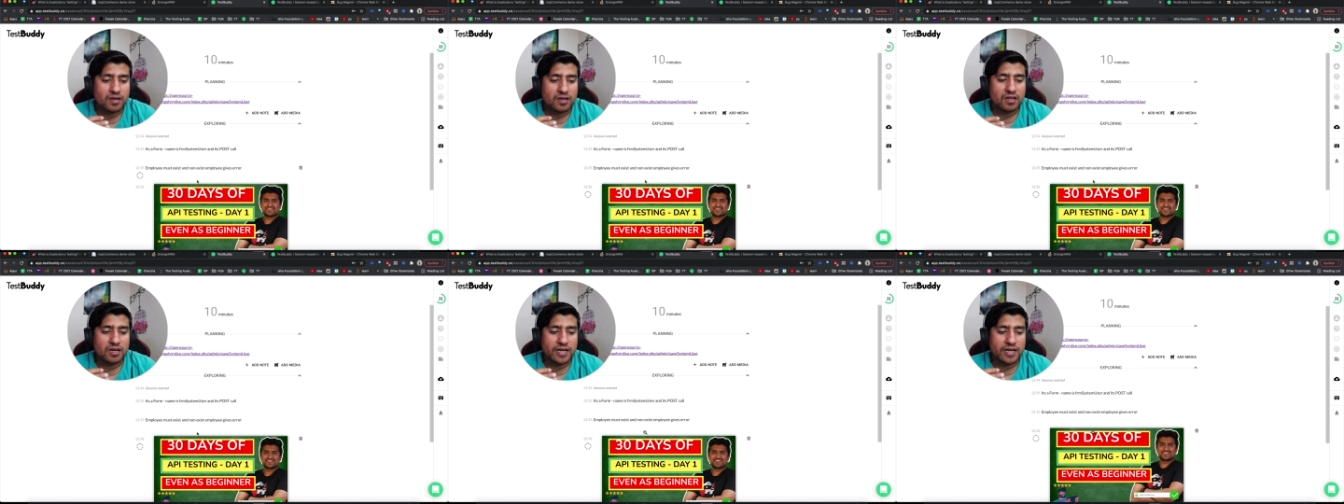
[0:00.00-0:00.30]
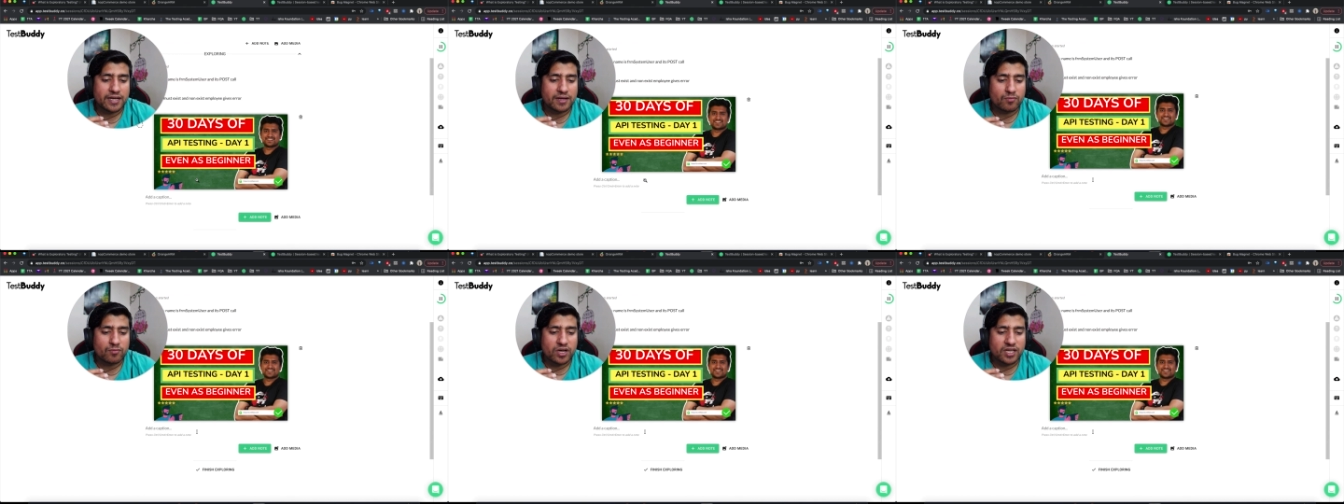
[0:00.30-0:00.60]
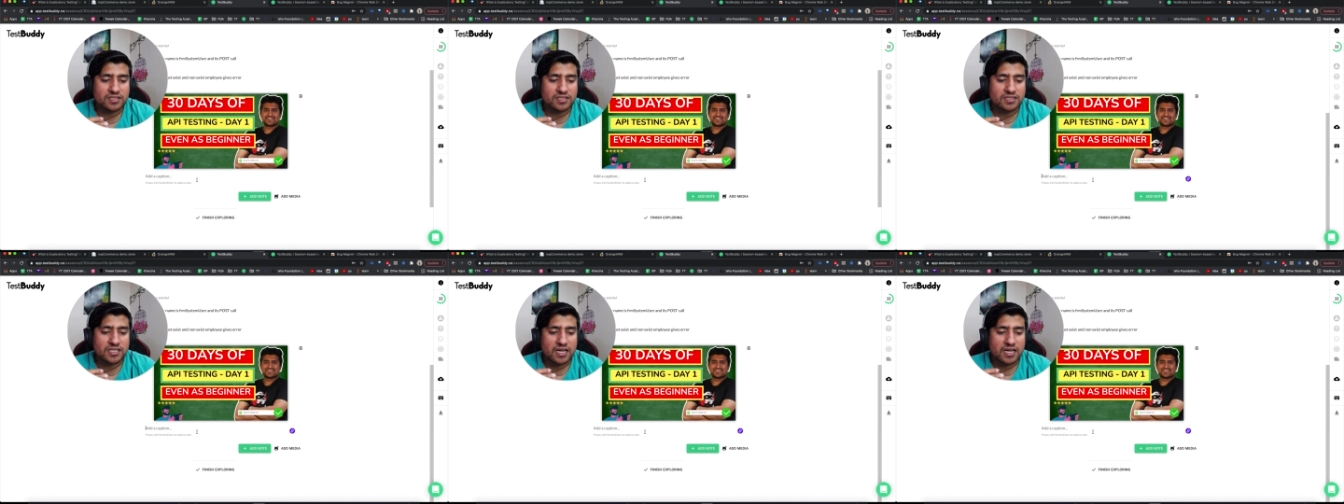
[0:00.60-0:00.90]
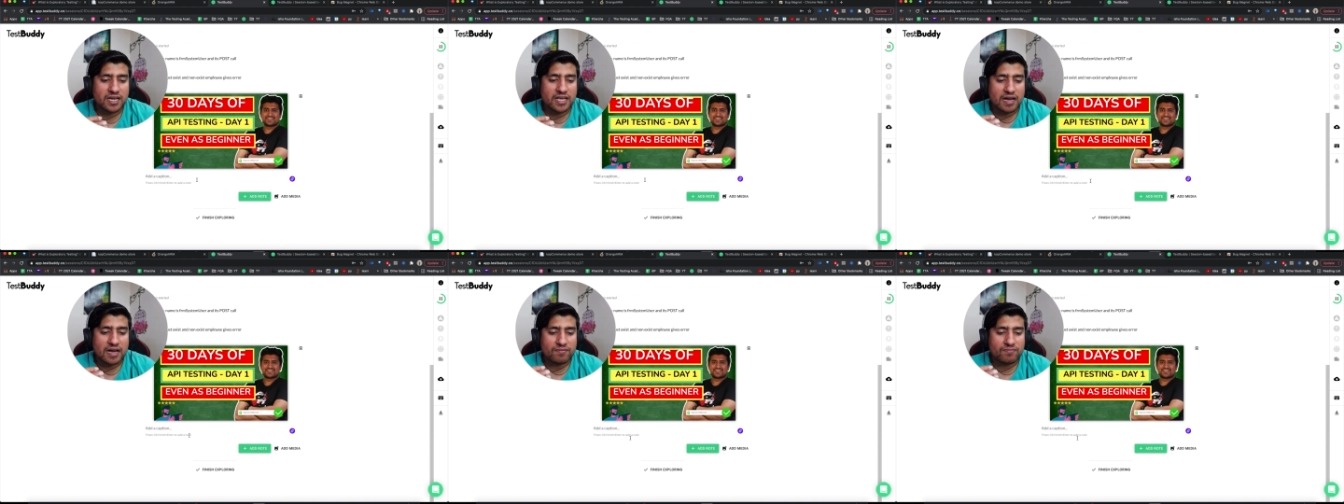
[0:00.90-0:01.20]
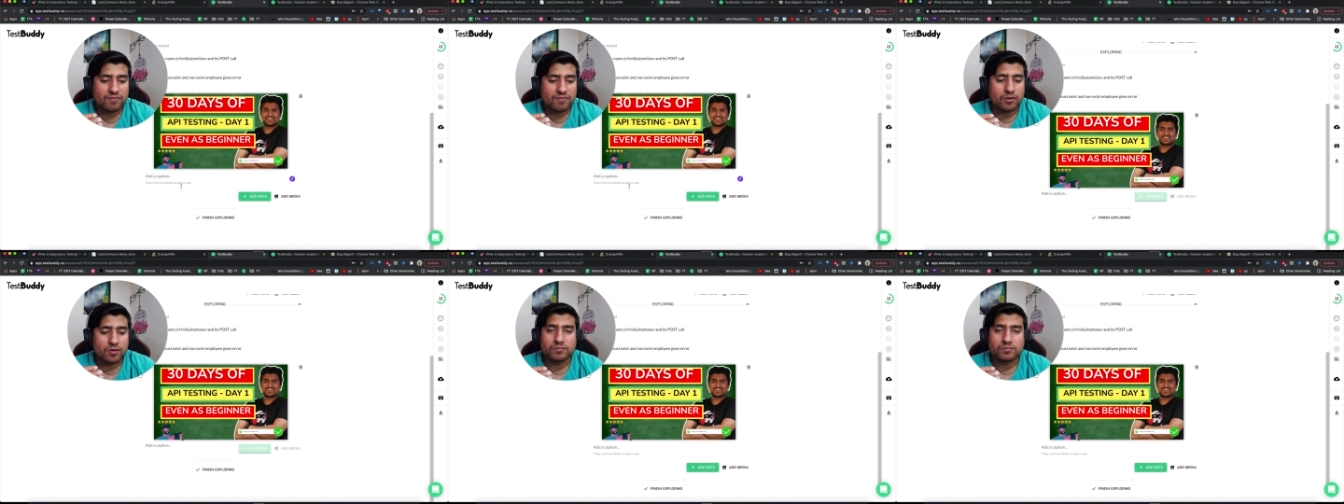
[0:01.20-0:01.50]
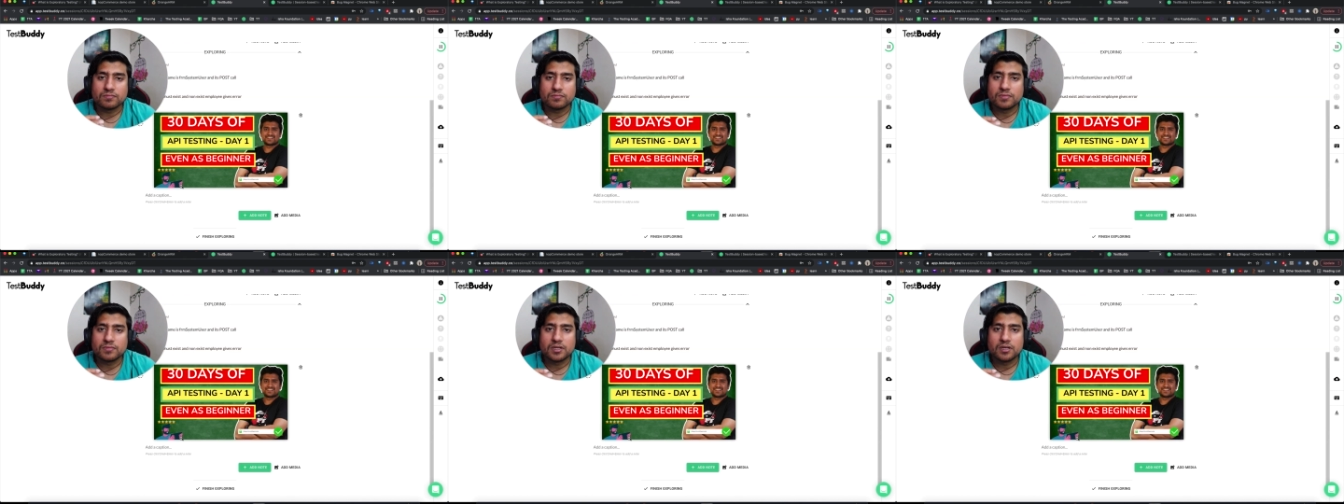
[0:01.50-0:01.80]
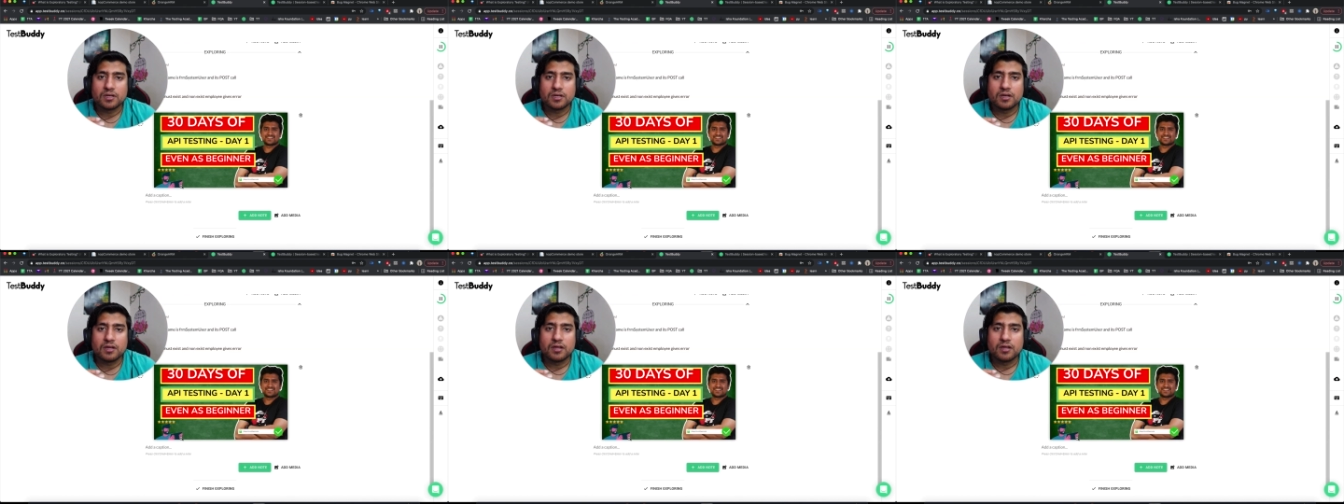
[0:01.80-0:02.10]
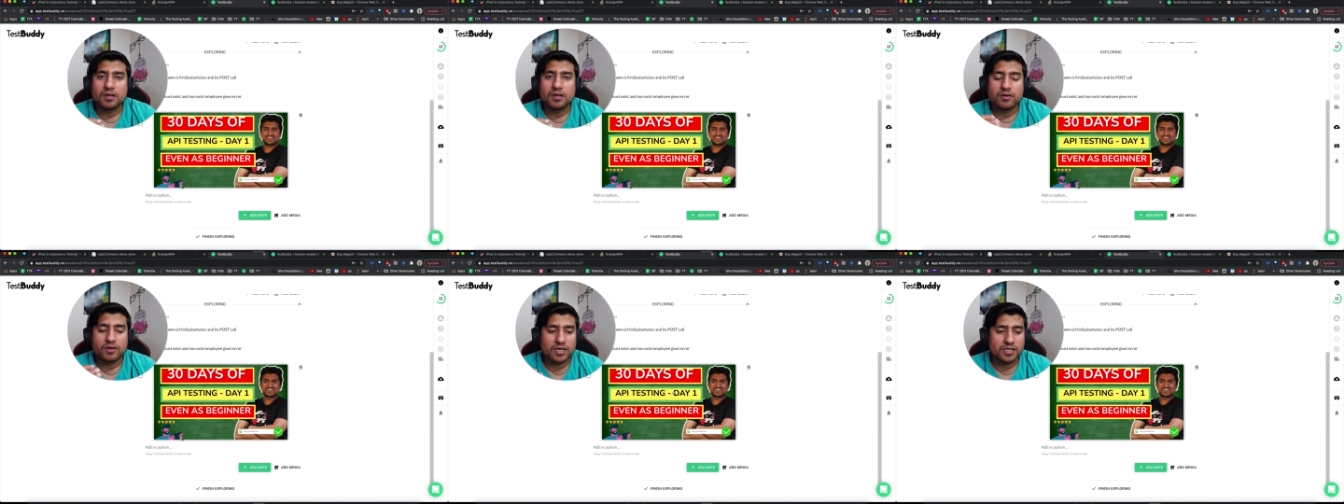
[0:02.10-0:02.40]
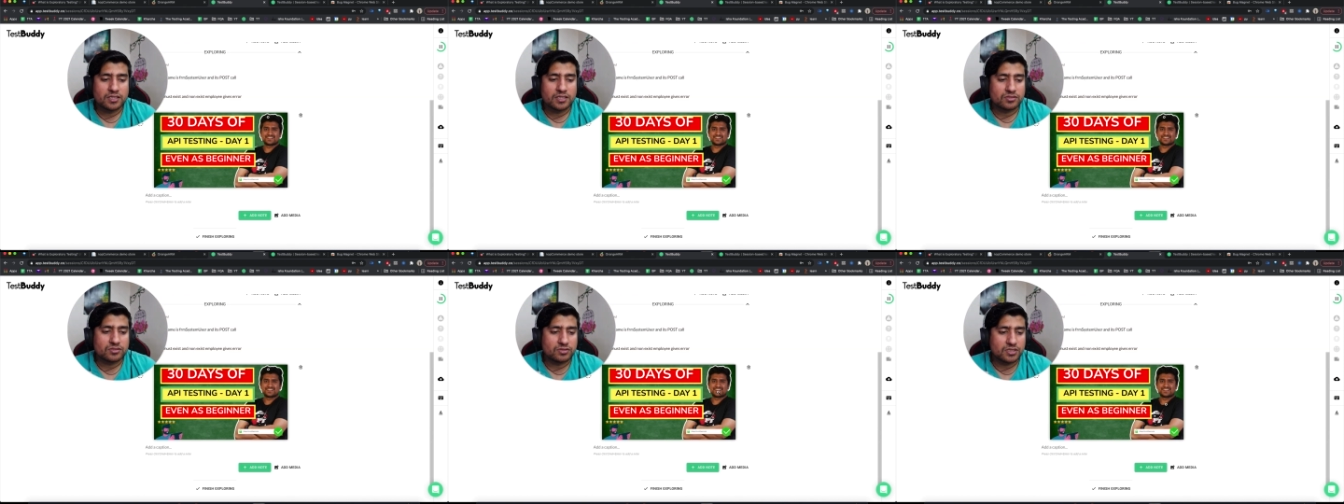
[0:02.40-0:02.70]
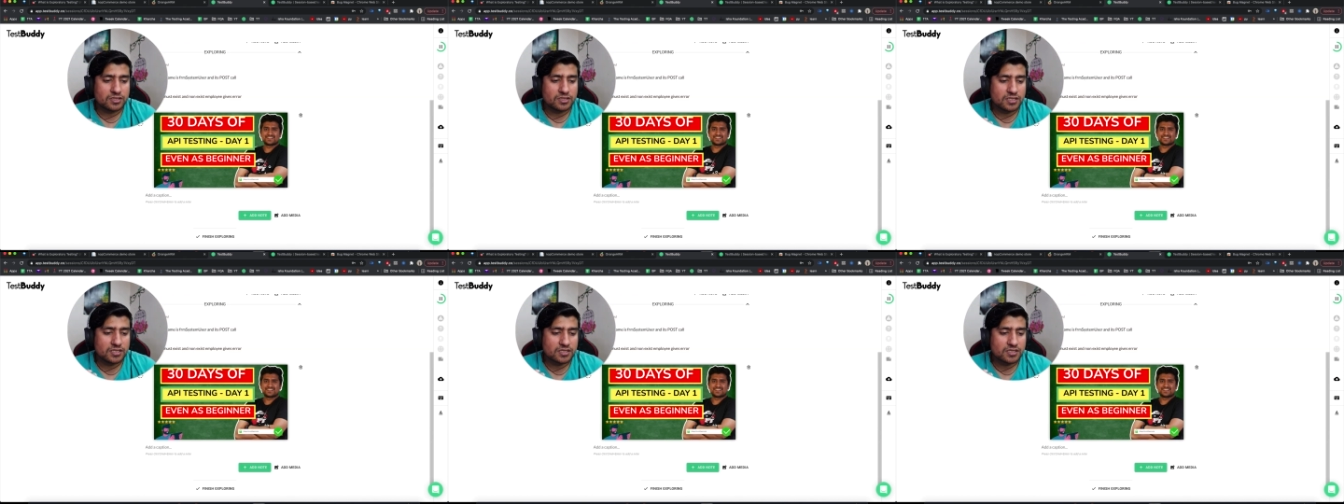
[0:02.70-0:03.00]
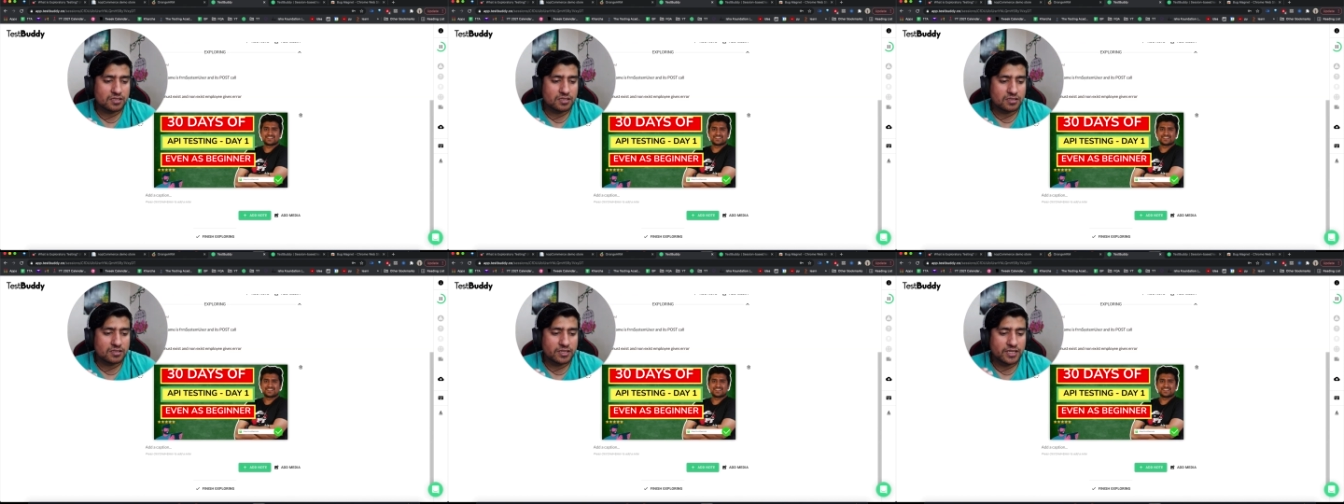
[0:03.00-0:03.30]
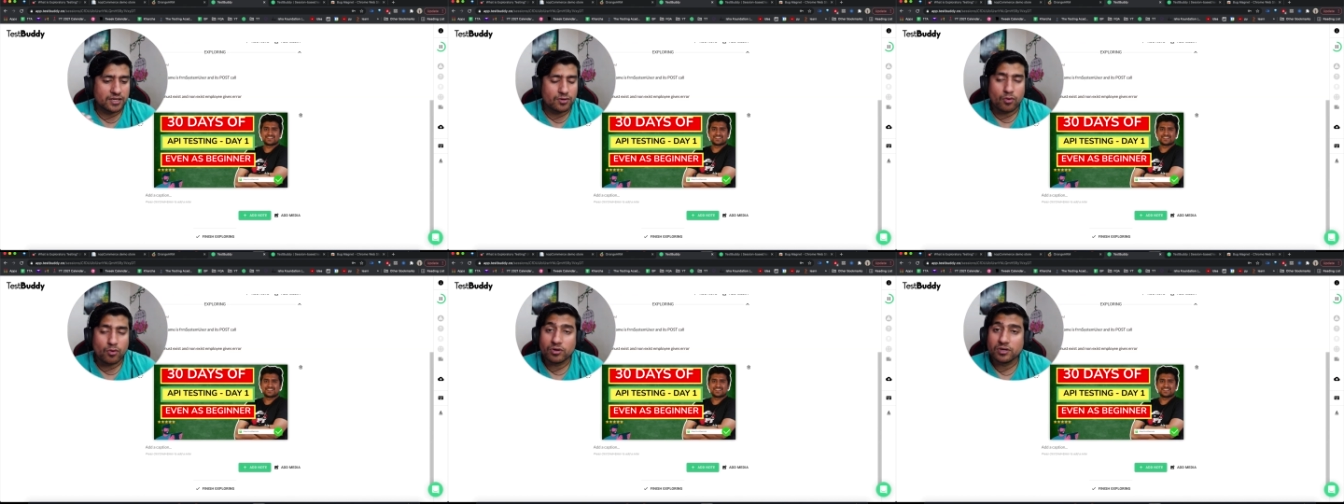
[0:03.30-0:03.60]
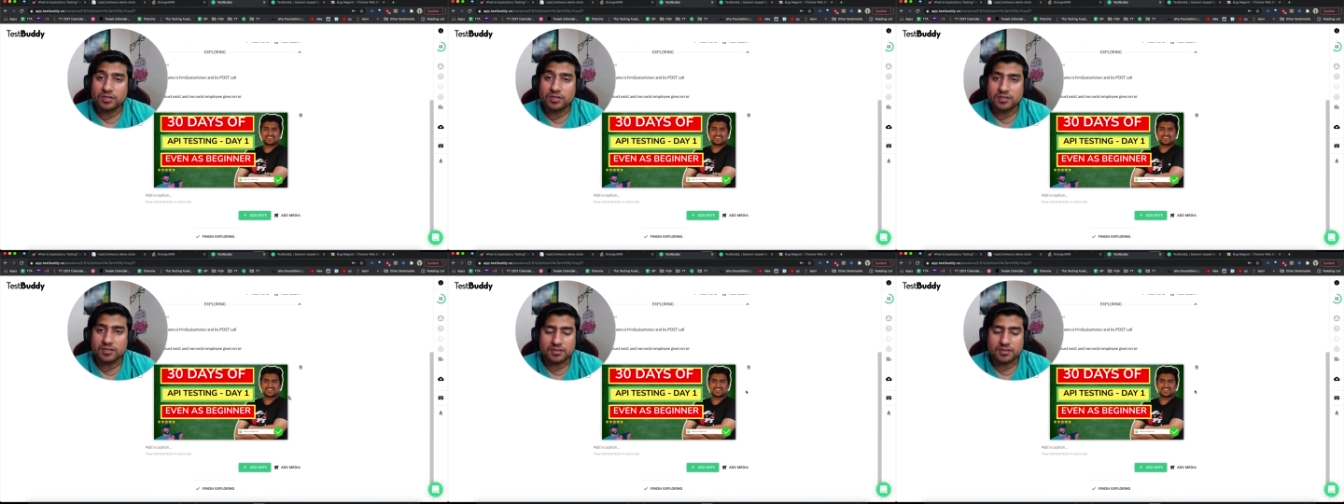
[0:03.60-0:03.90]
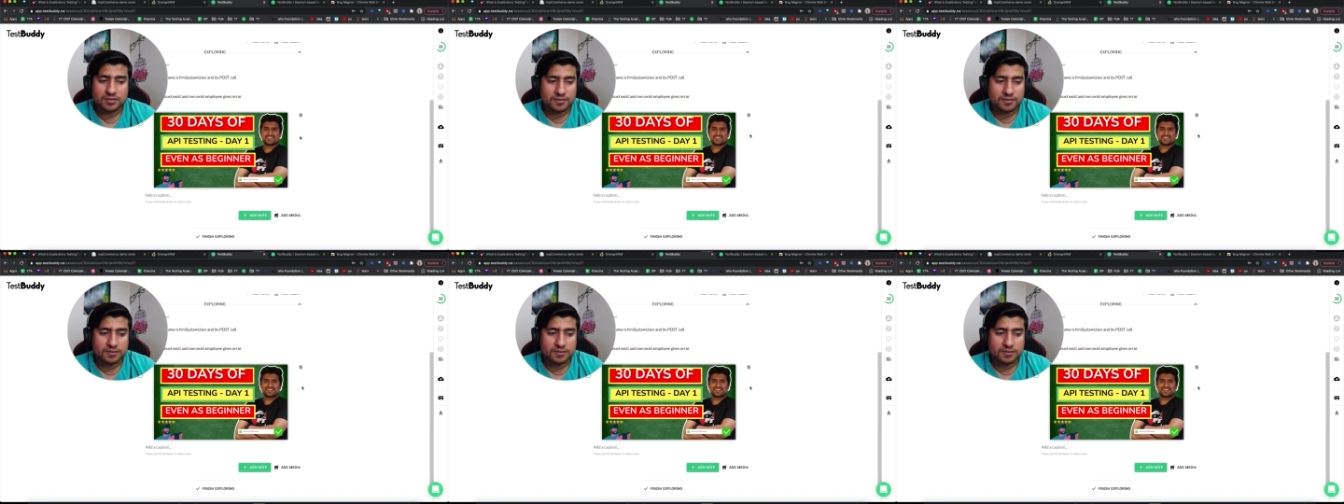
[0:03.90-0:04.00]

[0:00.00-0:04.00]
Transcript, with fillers: like what exactly I have found. Okay, so this is uh, a wrong uh,